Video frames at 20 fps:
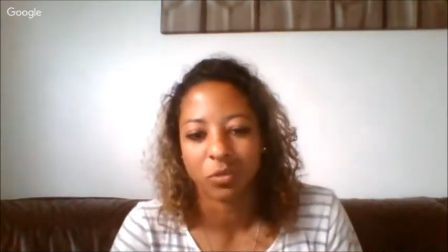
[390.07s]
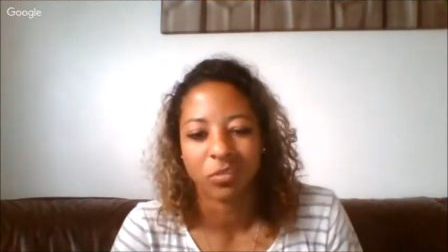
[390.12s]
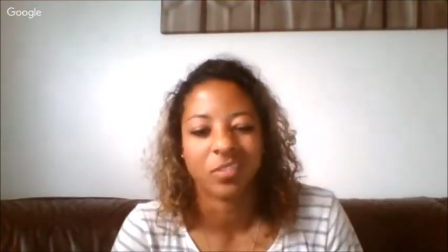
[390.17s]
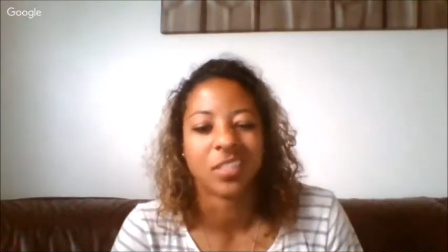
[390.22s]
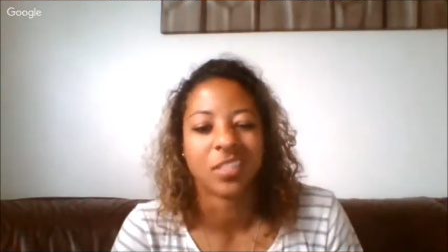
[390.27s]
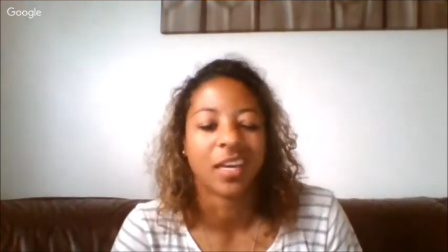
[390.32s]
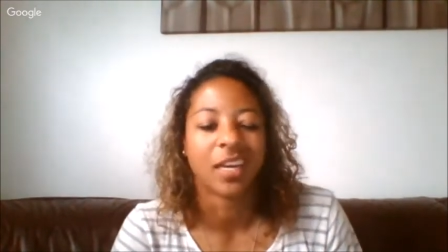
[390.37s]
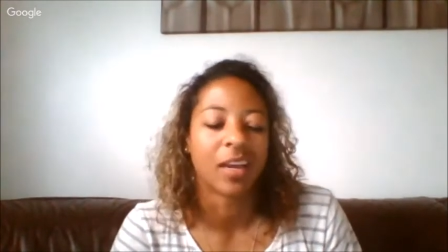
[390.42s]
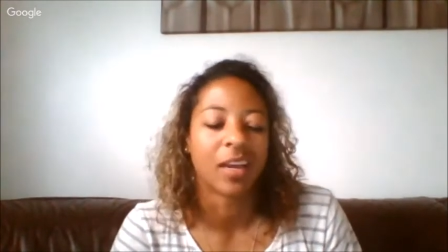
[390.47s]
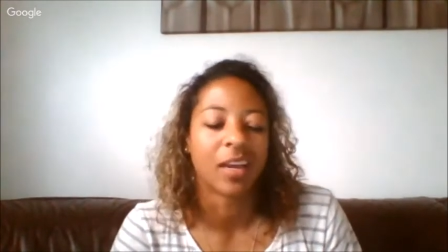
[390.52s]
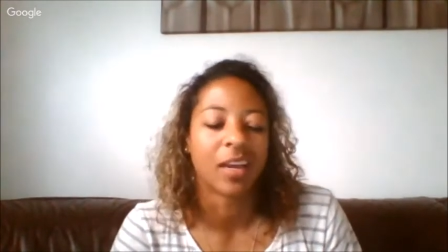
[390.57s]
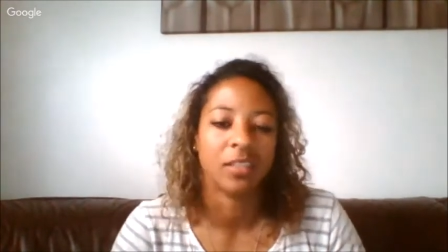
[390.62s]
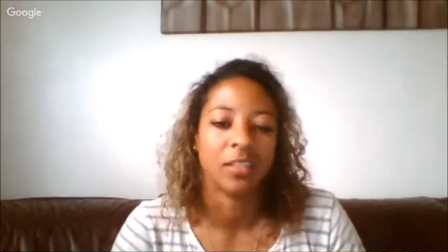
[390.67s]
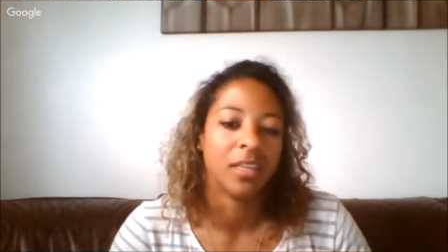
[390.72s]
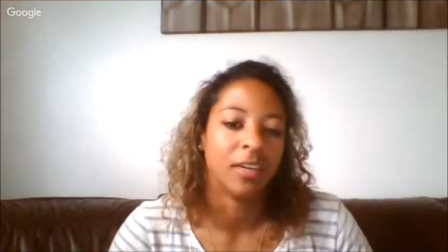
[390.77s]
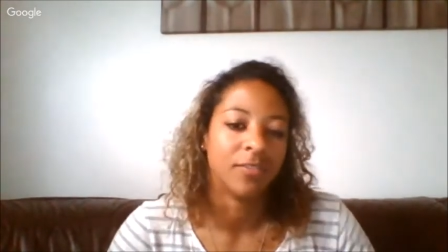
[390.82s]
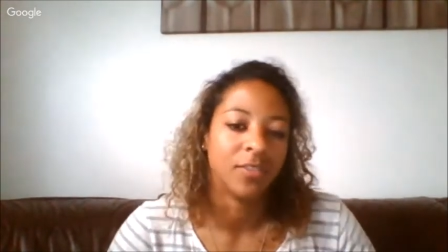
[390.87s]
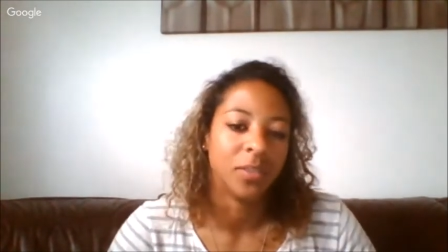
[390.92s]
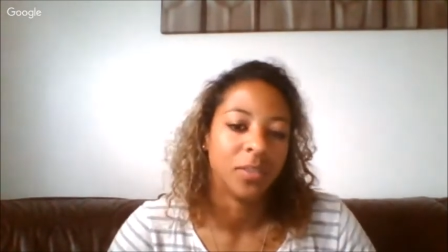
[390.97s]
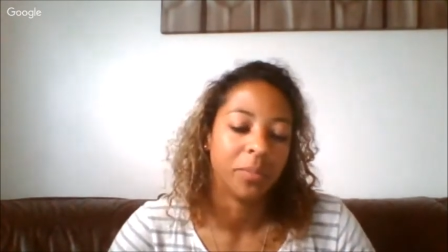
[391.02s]
Like I wasn't good
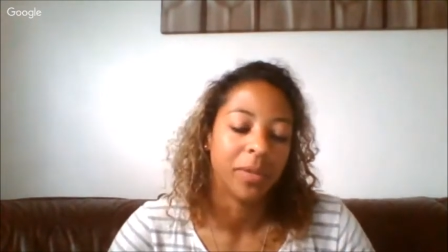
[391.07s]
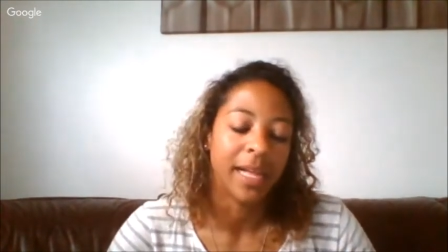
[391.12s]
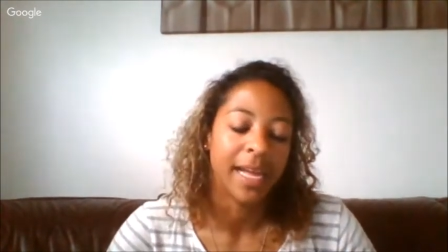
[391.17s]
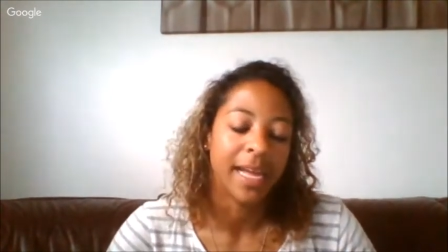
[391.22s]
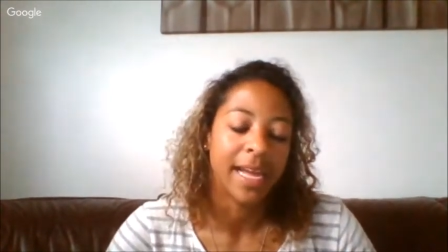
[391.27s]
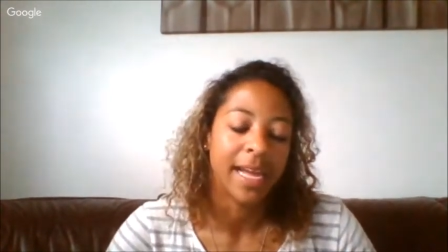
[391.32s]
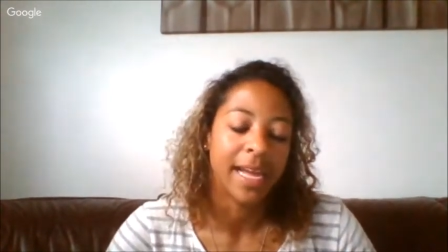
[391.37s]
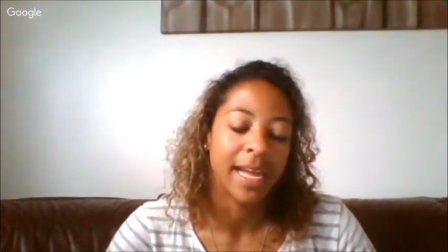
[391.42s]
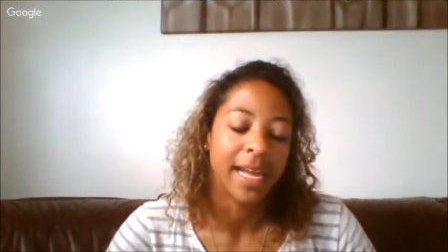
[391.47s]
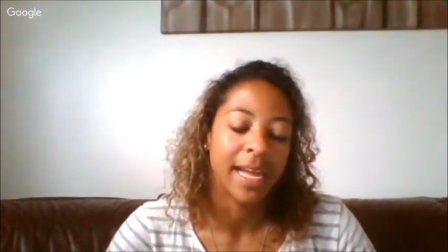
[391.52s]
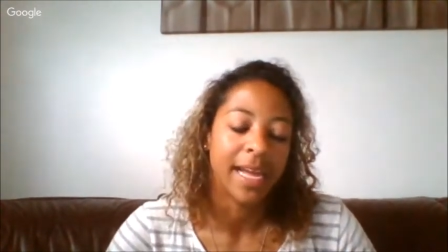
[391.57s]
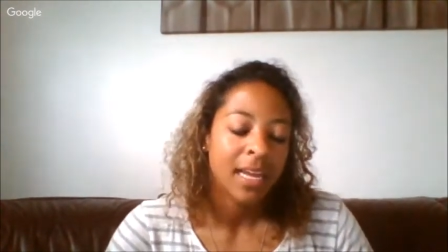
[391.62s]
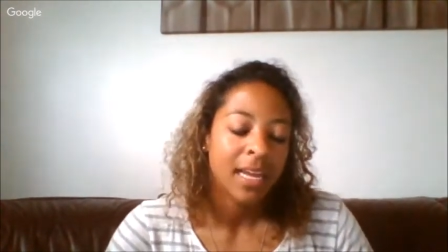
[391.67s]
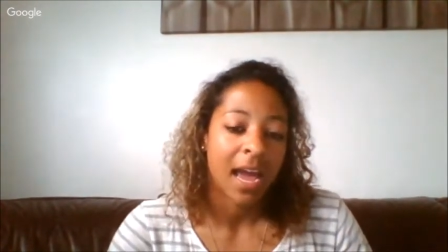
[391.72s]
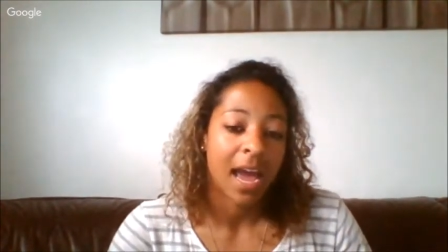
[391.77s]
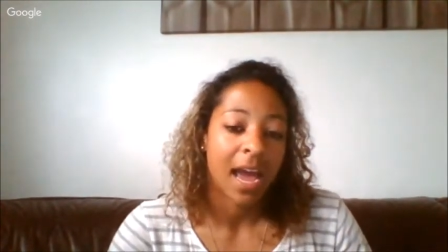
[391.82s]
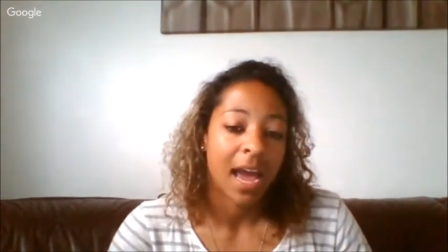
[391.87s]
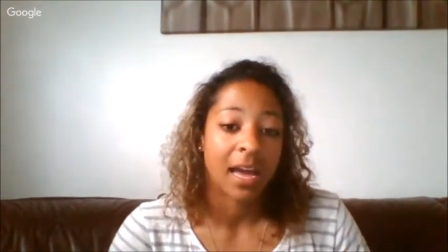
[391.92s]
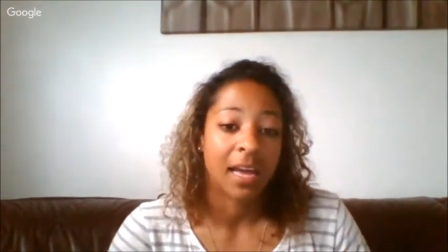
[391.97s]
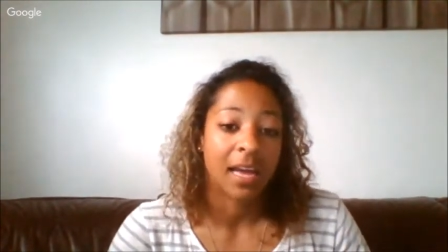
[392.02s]
enough to play
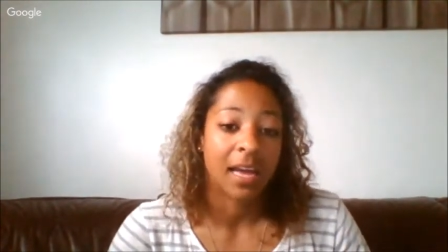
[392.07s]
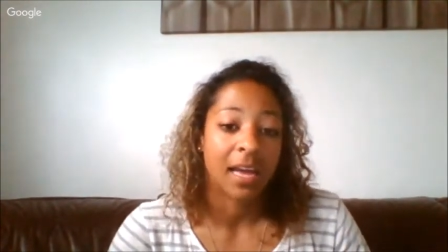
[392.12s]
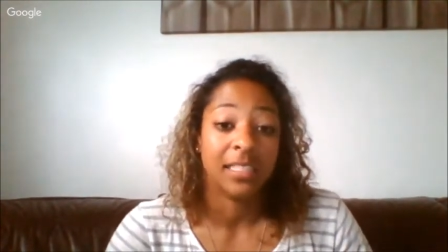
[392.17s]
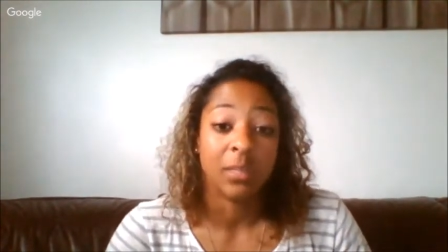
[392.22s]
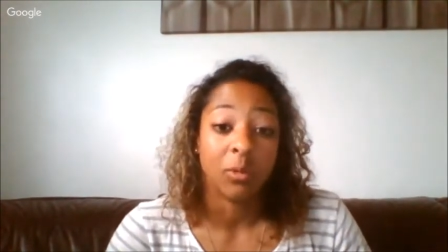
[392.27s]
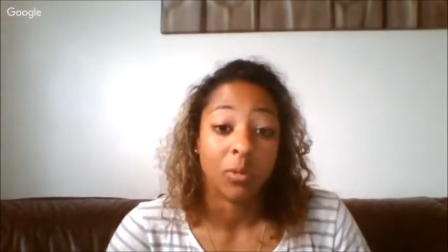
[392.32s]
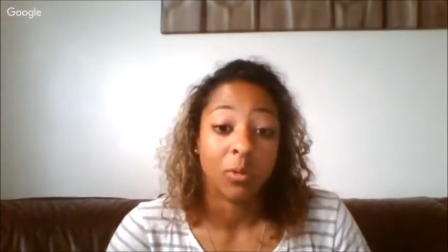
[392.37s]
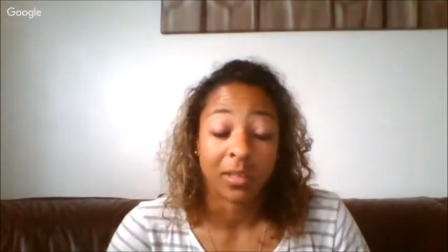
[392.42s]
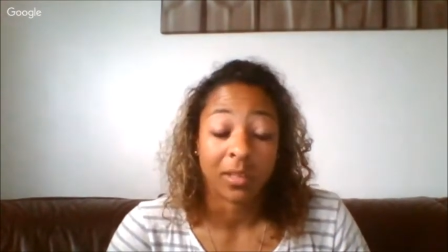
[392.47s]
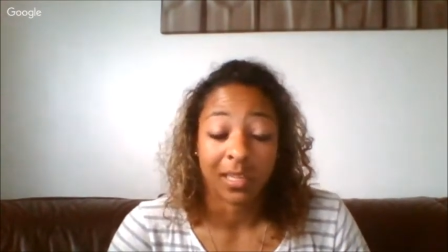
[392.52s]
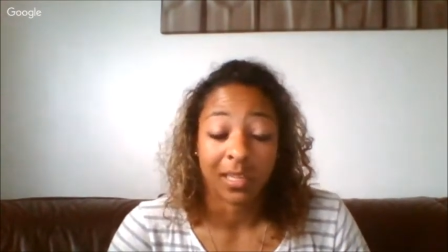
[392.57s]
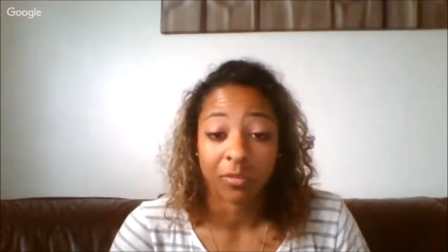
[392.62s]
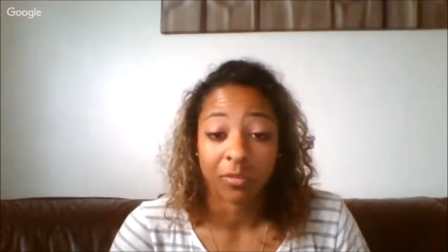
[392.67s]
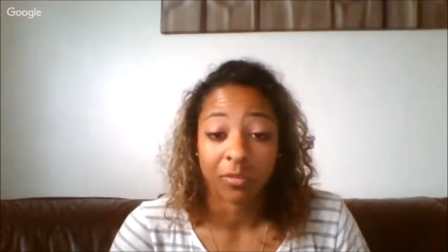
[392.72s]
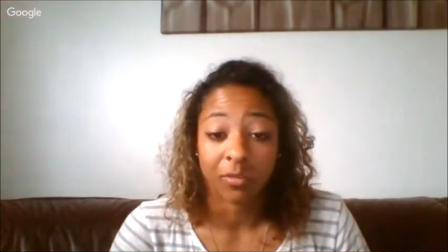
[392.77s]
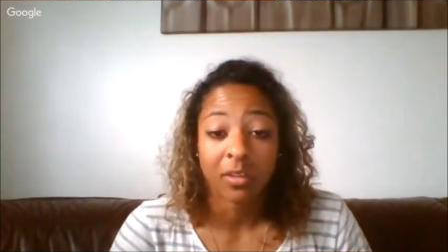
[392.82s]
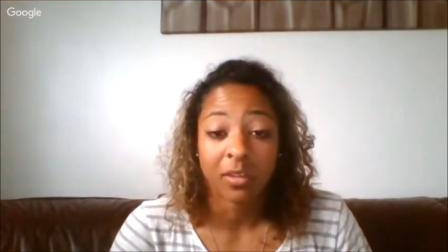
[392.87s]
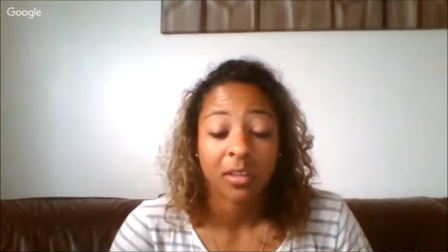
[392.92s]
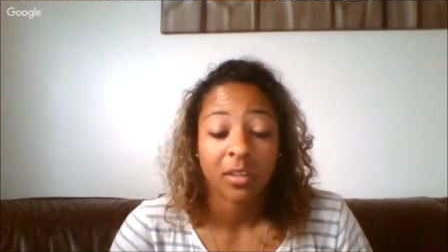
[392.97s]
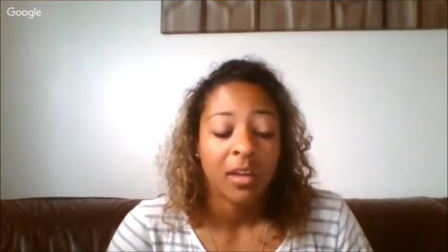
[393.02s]
at a D one level.